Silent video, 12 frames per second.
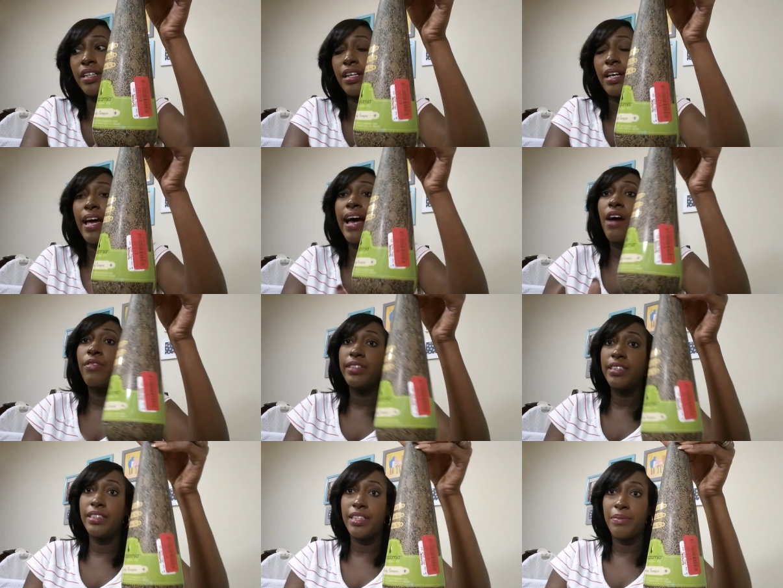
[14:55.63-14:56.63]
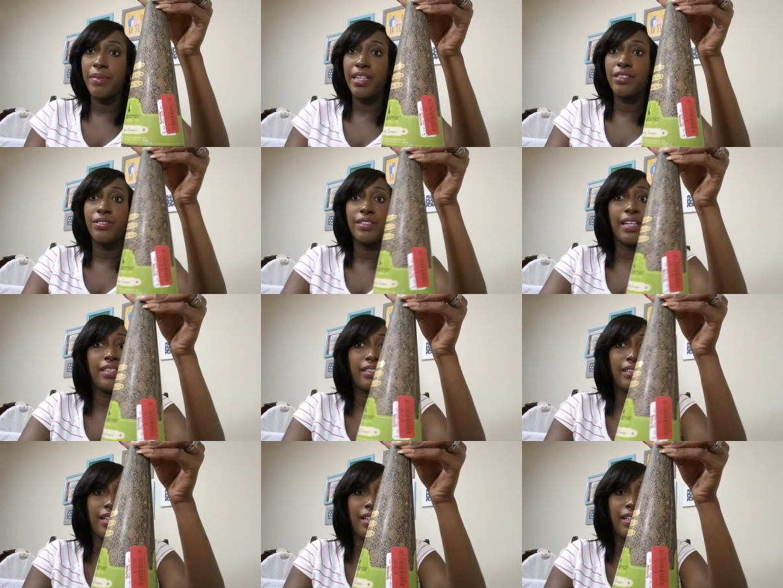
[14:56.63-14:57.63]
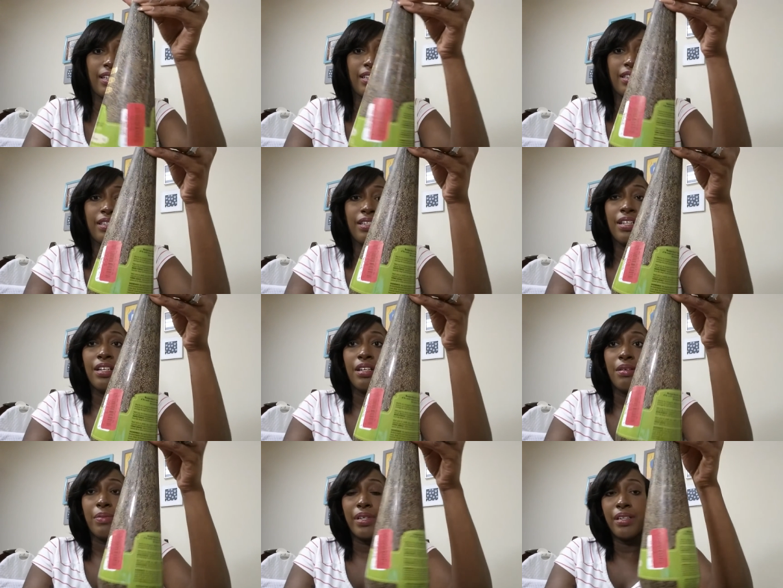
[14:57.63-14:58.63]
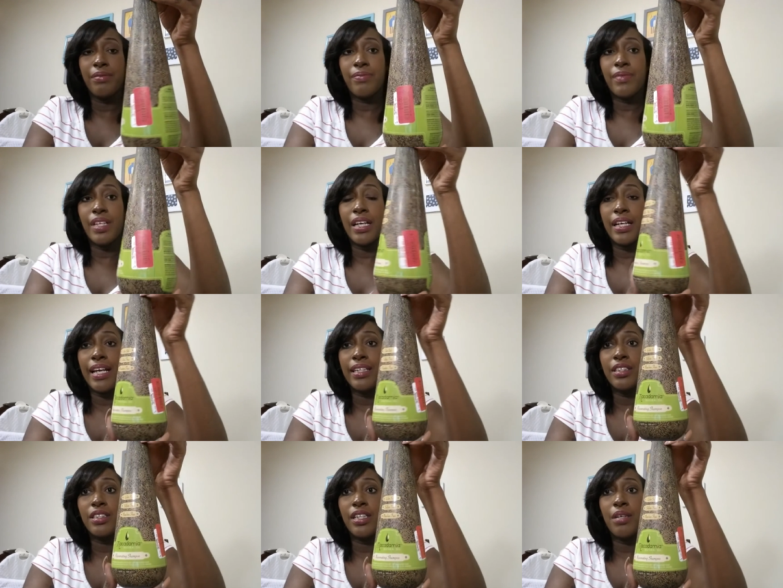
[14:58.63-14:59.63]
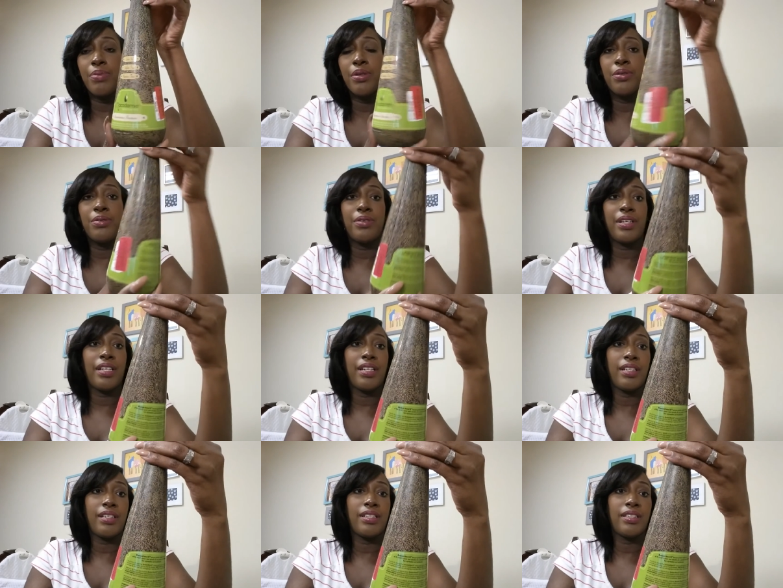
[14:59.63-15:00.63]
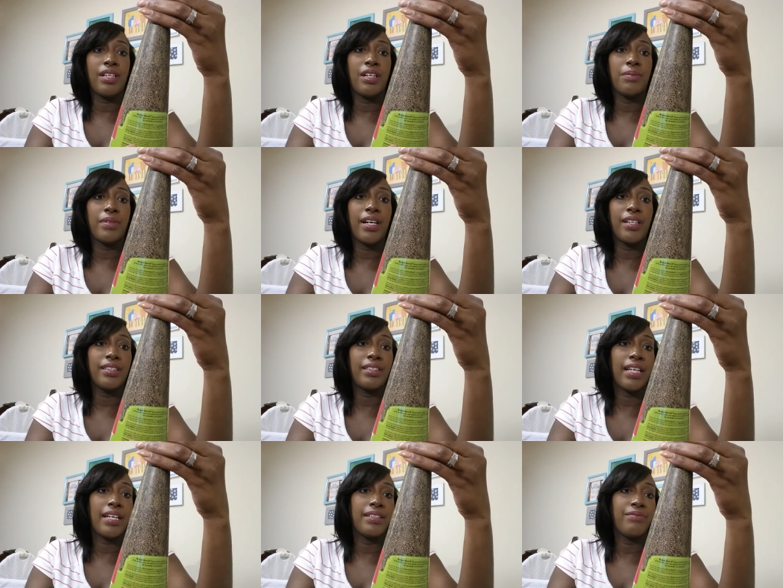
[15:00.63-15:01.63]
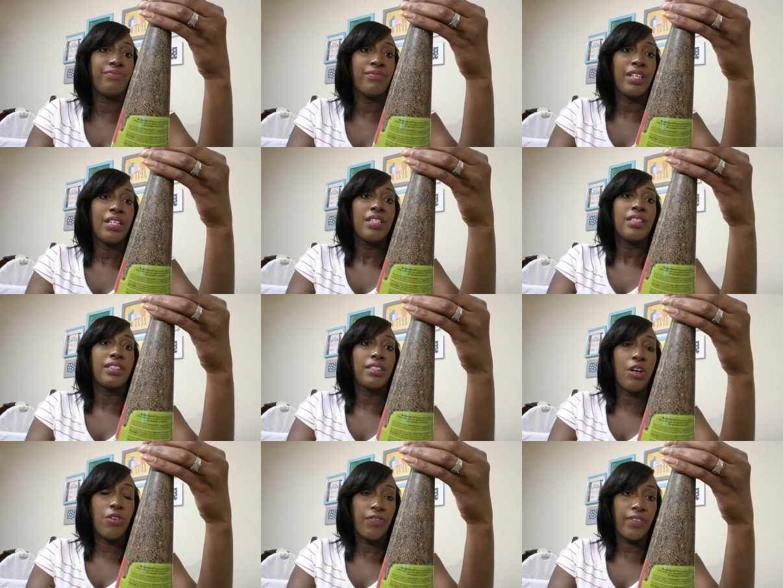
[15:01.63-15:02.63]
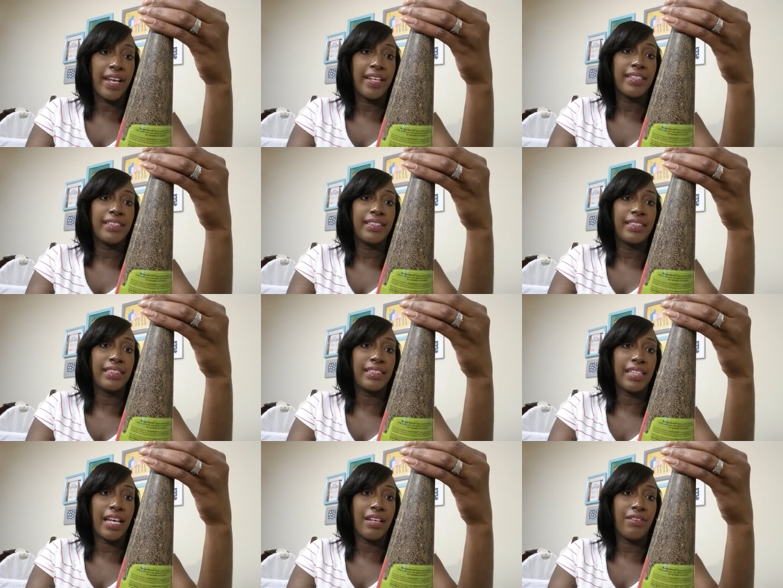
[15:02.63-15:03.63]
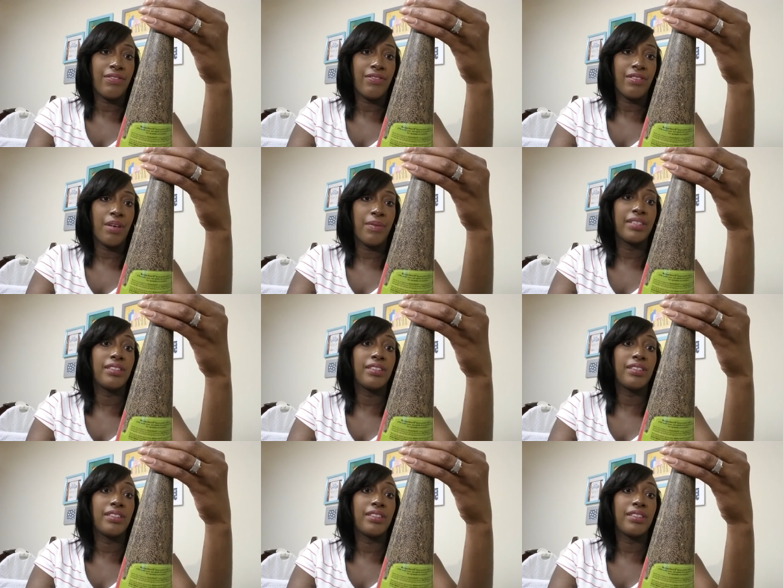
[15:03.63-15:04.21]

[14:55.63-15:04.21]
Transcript: at our TJ Maxx was $19.99. But I got the shampoo and it's um color safe, sulfate safe, I mean